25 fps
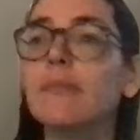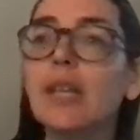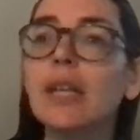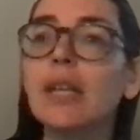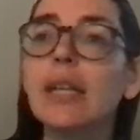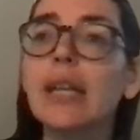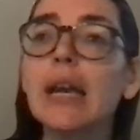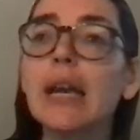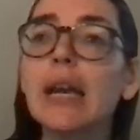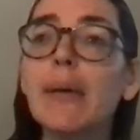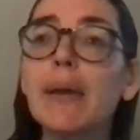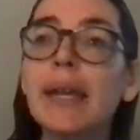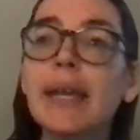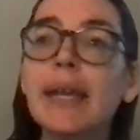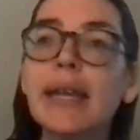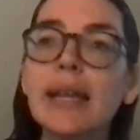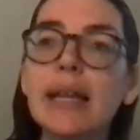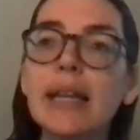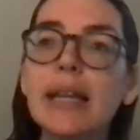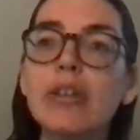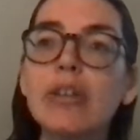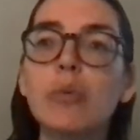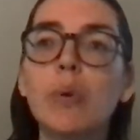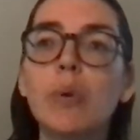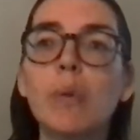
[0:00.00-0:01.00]
Now, in
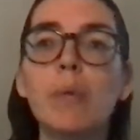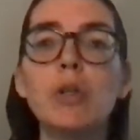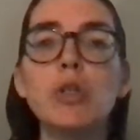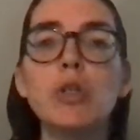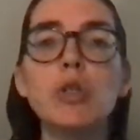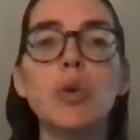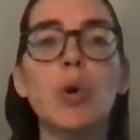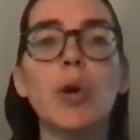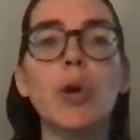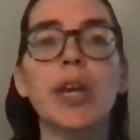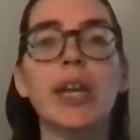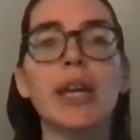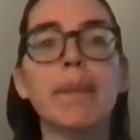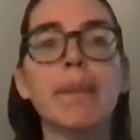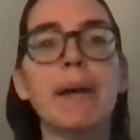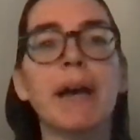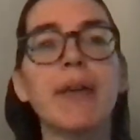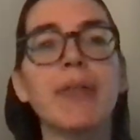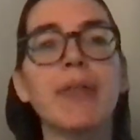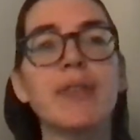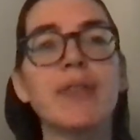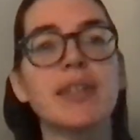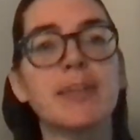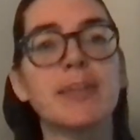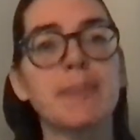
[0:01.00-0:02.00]
English, when we're talking
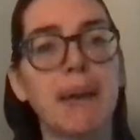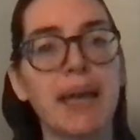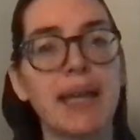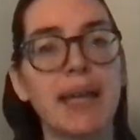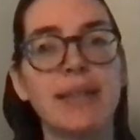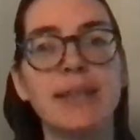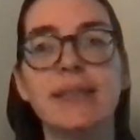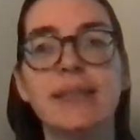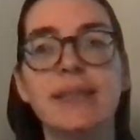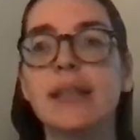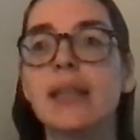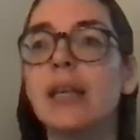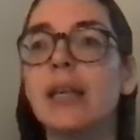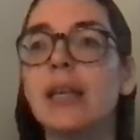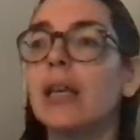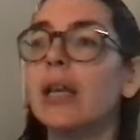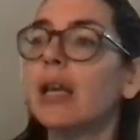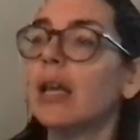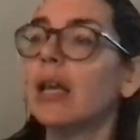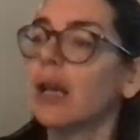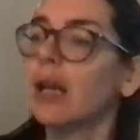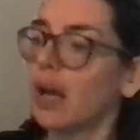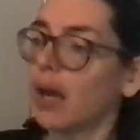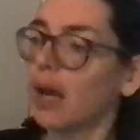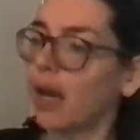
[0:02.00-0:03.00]
about the space
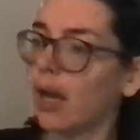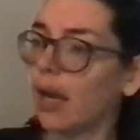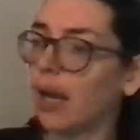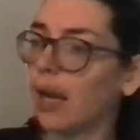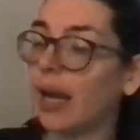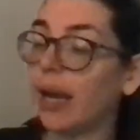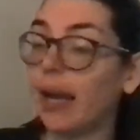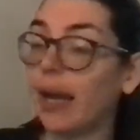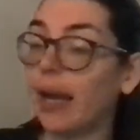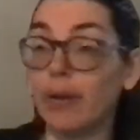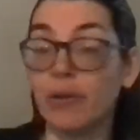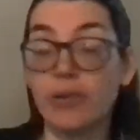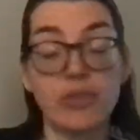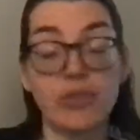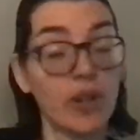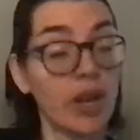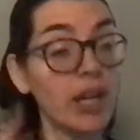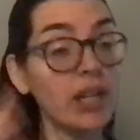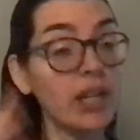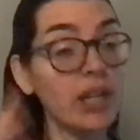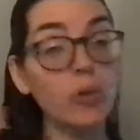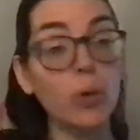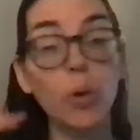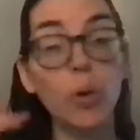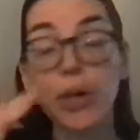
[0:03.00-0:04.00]

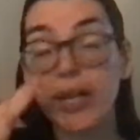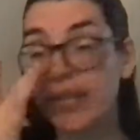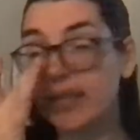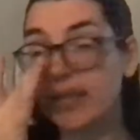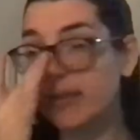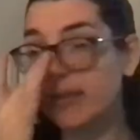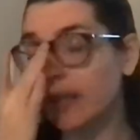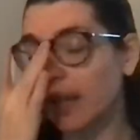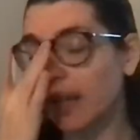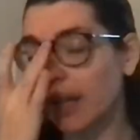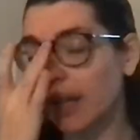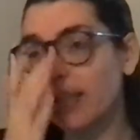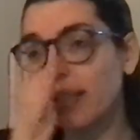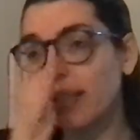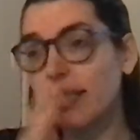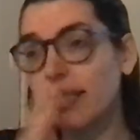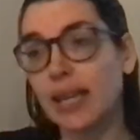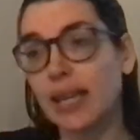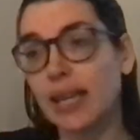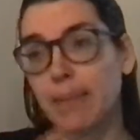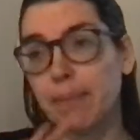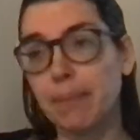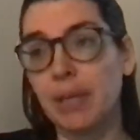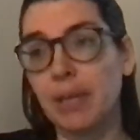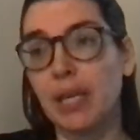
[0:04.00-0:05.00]
outside or inside, it
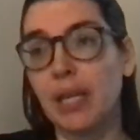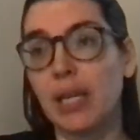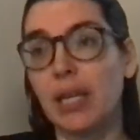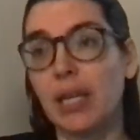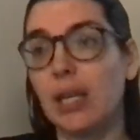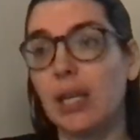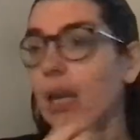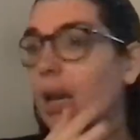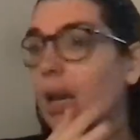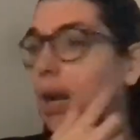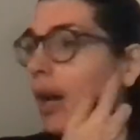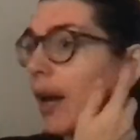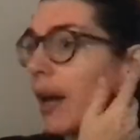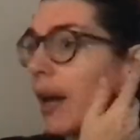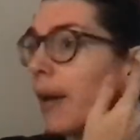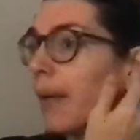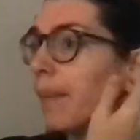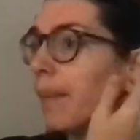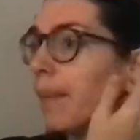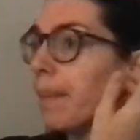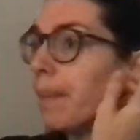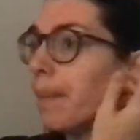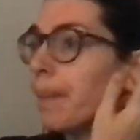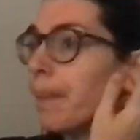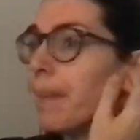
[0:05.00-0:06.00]
can be
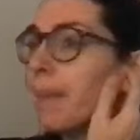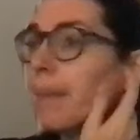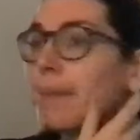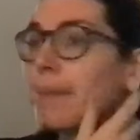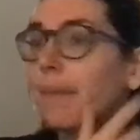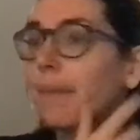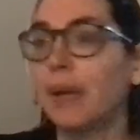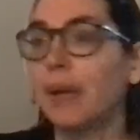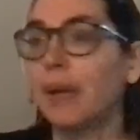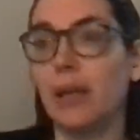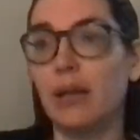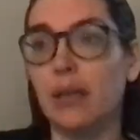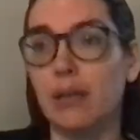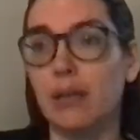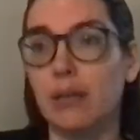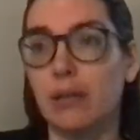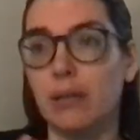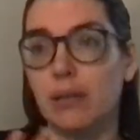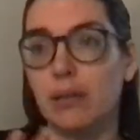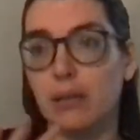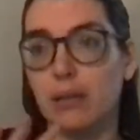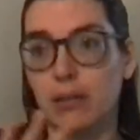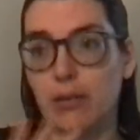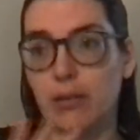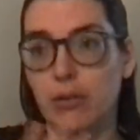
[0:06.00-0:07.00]
an
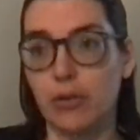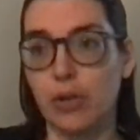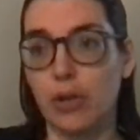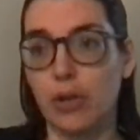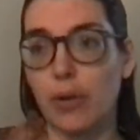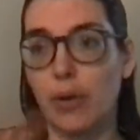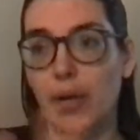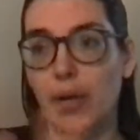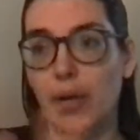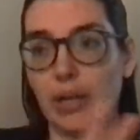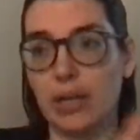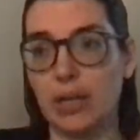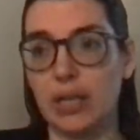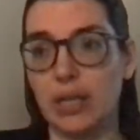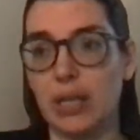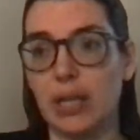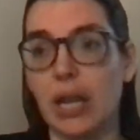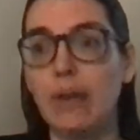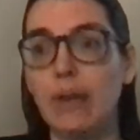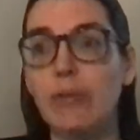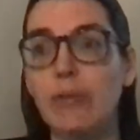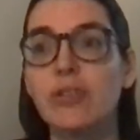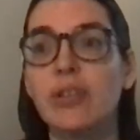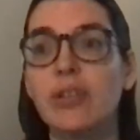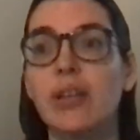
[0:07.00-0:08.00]

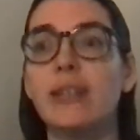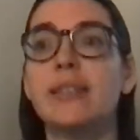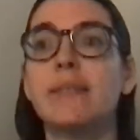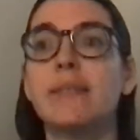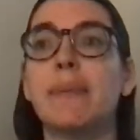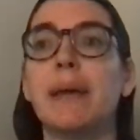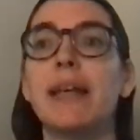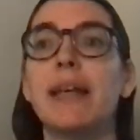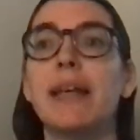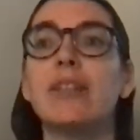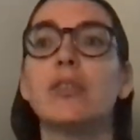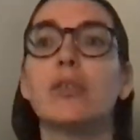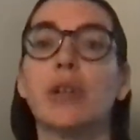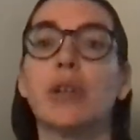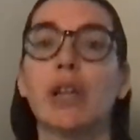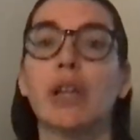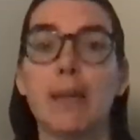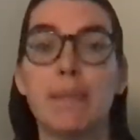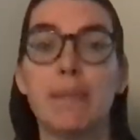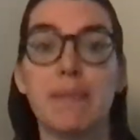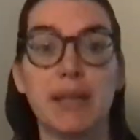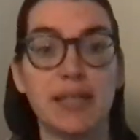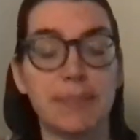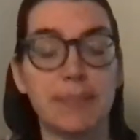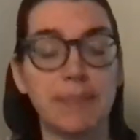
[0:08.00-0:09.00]
outside space, or it
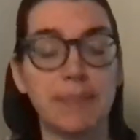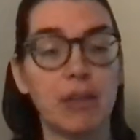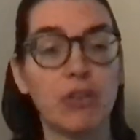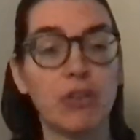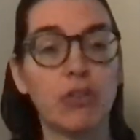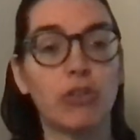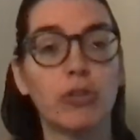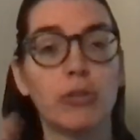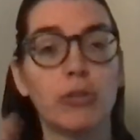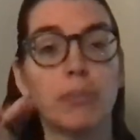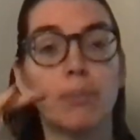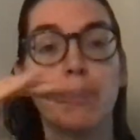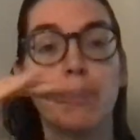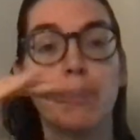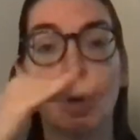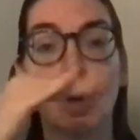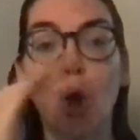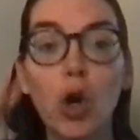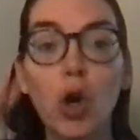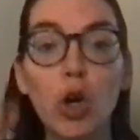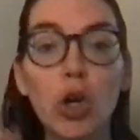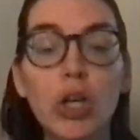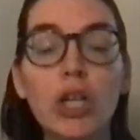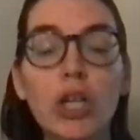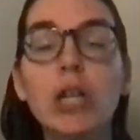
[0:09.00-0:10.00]
can be a special
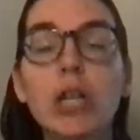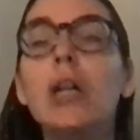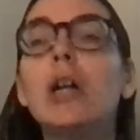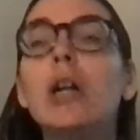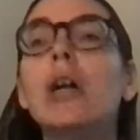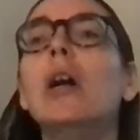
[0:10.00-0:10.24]
block